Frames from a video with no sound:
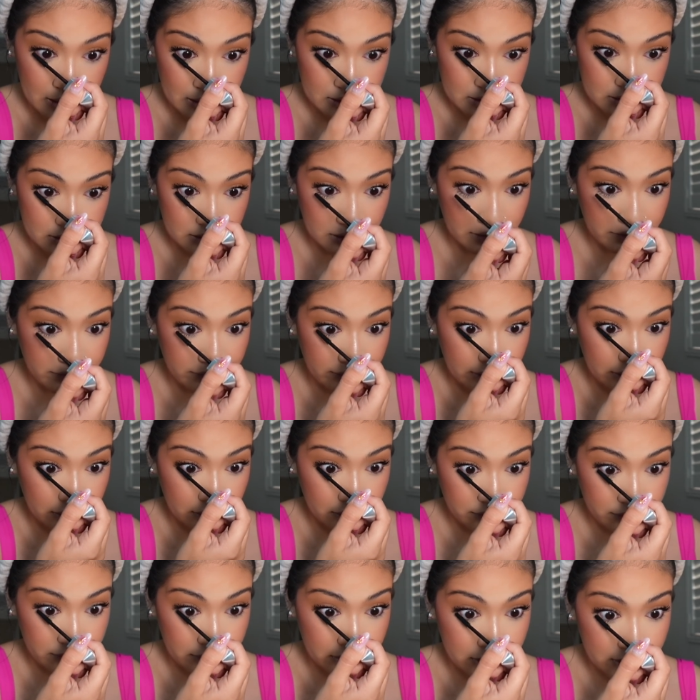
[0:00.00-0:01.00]
So if I
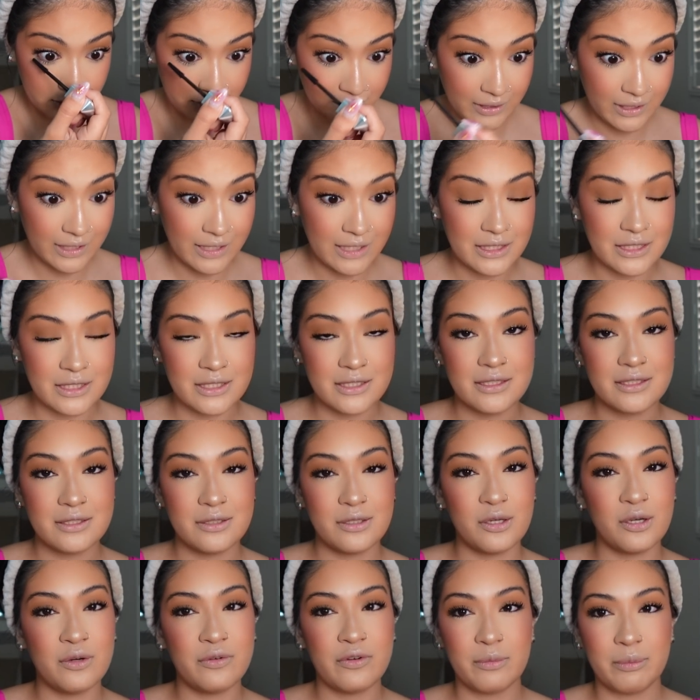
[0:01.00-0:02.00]
overdo it, it just
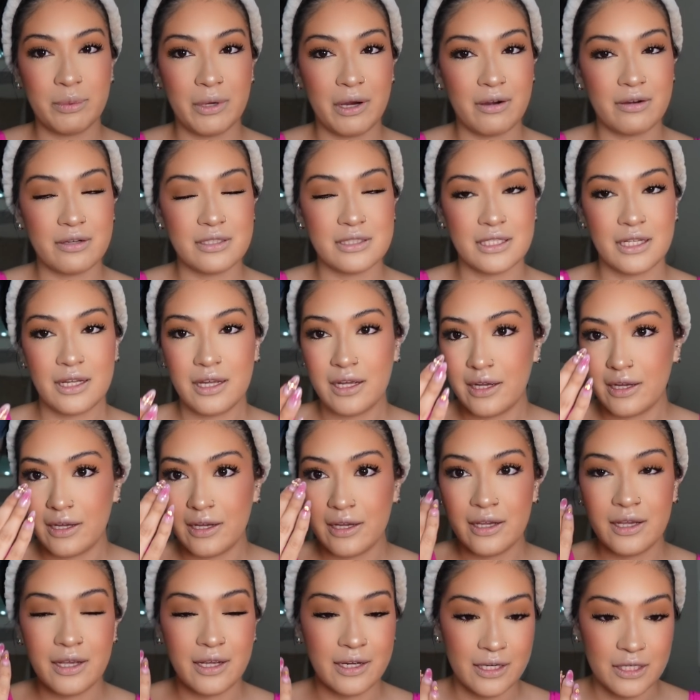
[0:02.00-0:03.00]
overpowers the
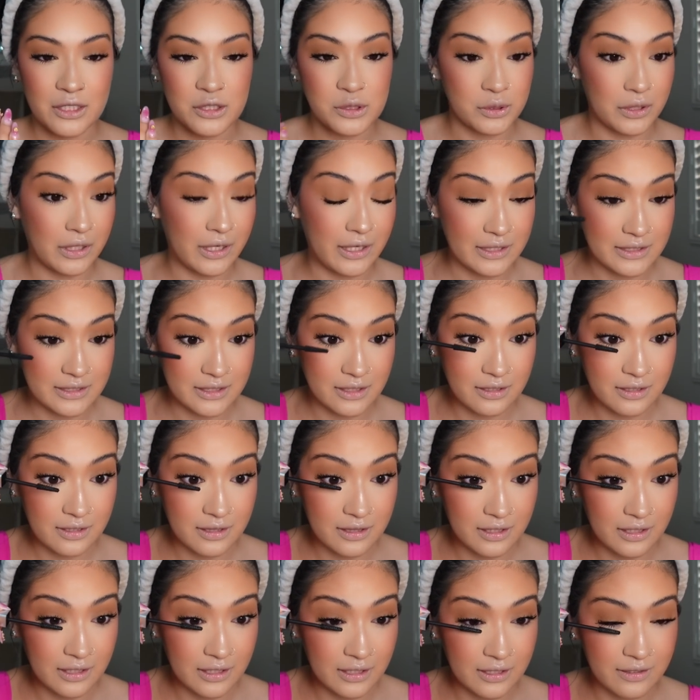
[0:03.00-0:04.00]
eye and it drags
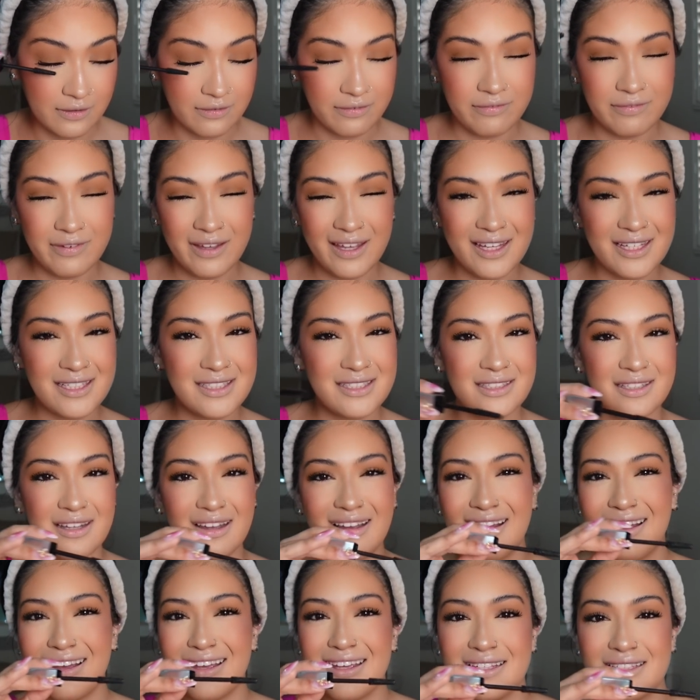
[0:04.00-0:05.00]
the face,
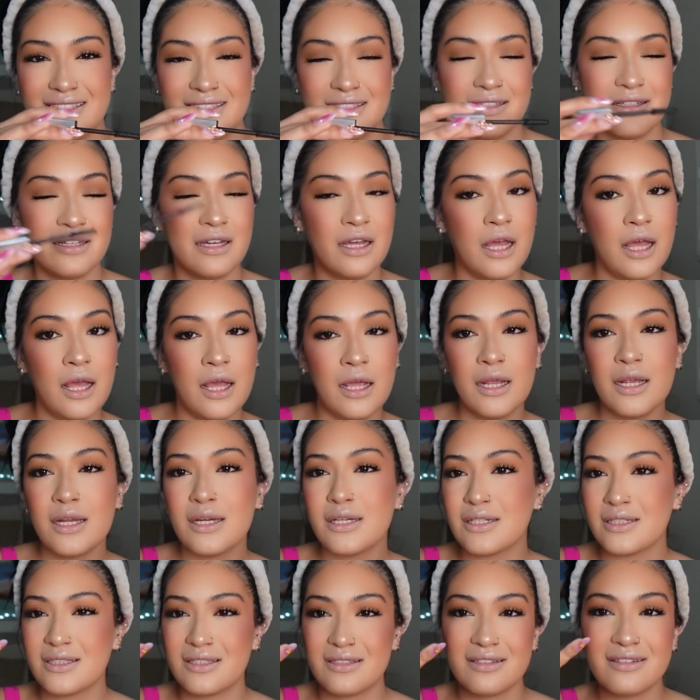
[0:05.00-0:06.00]
eyes,
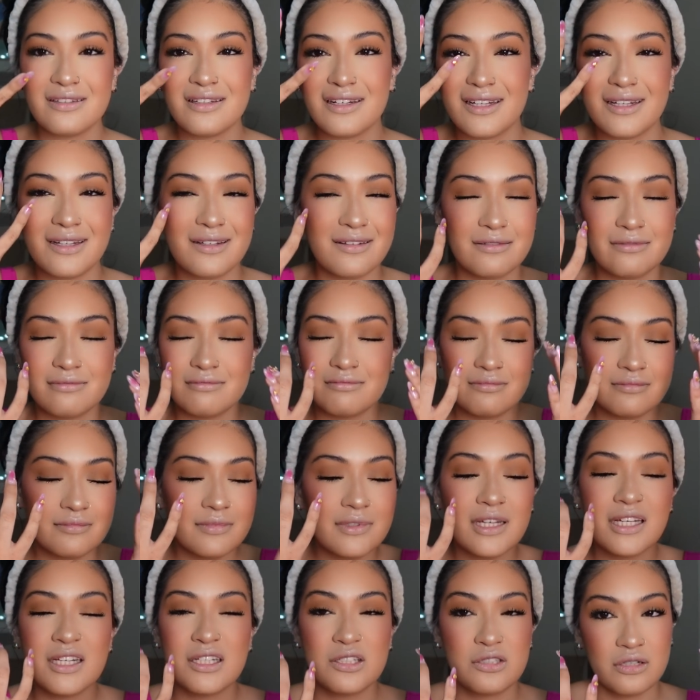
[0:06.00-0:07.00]
just
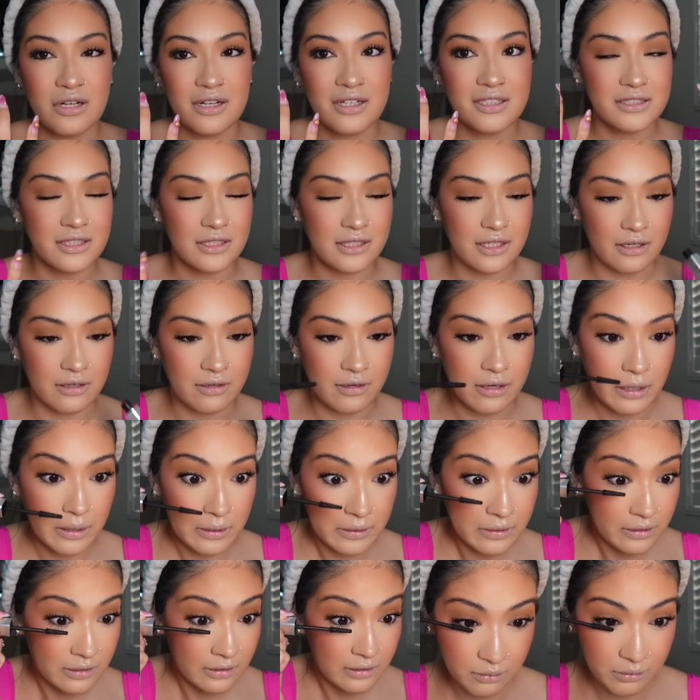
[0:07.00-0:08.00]
it drags it down.
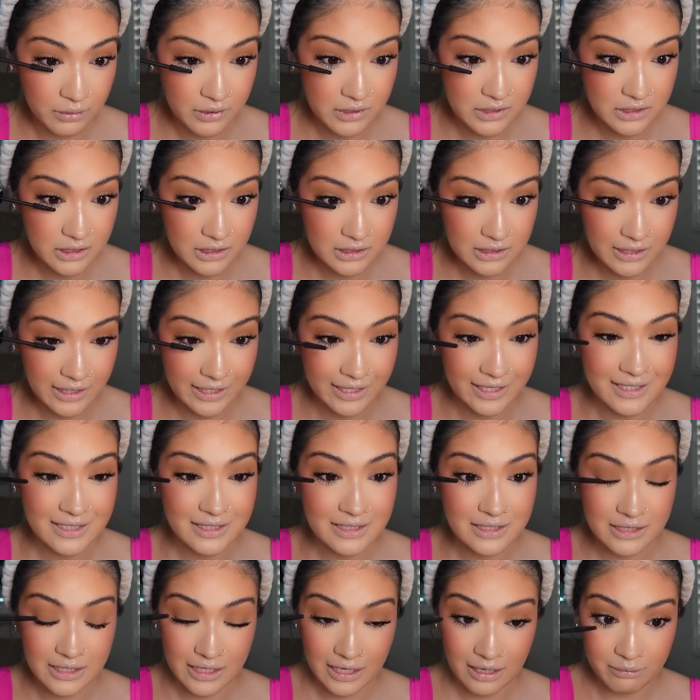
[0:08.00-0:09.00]
Almost just like
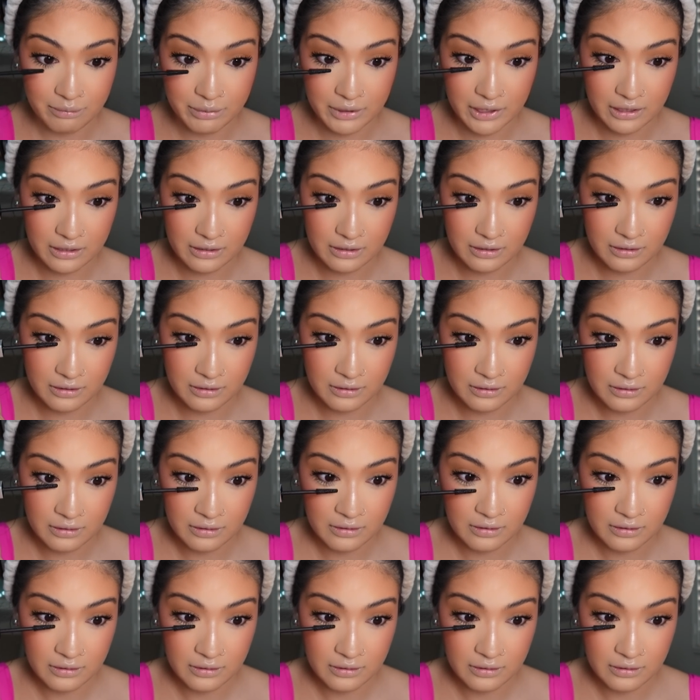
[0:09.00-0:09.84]
stamping it on.